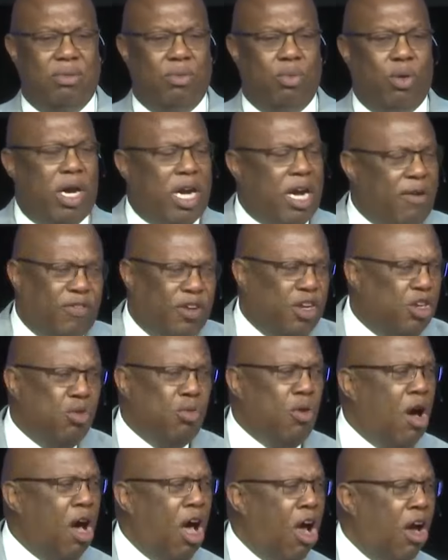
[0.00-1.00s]
Wherever
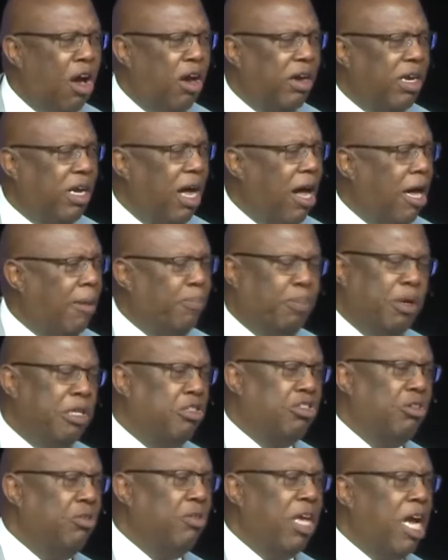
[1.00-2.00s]
you are, God
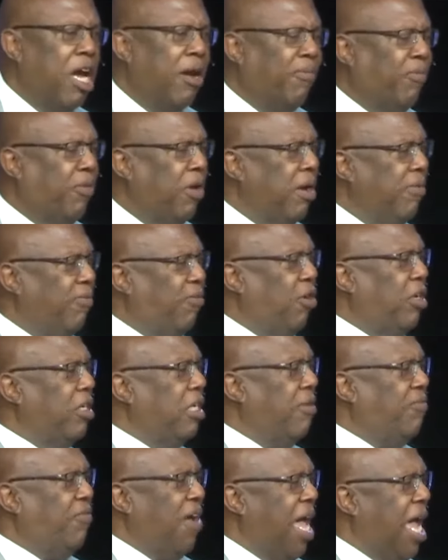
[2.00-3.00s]
put you there for a
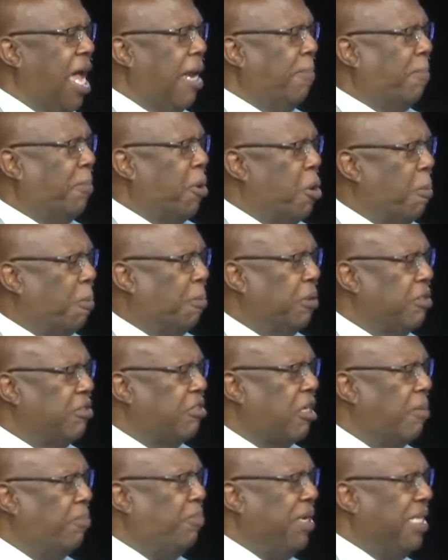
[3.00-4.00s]
divine purpose,
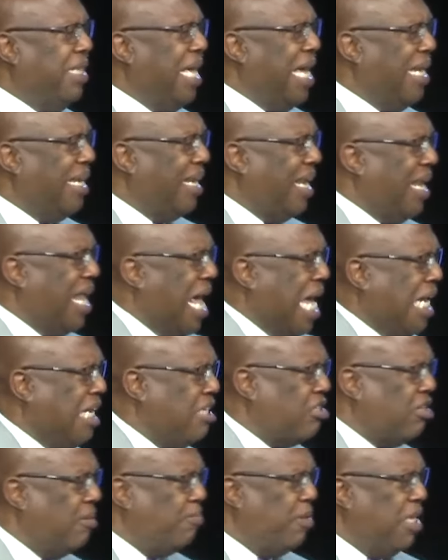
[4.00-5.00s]
to be that light,
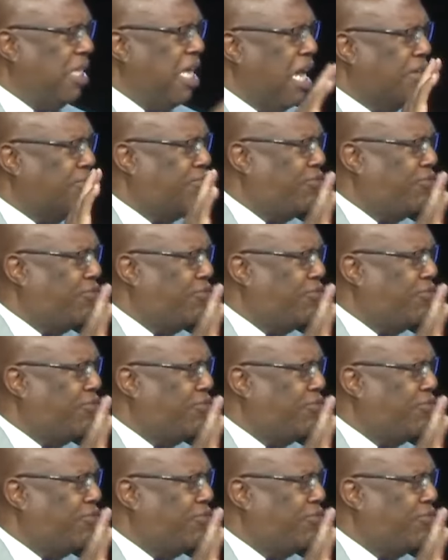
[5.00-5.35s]
to be that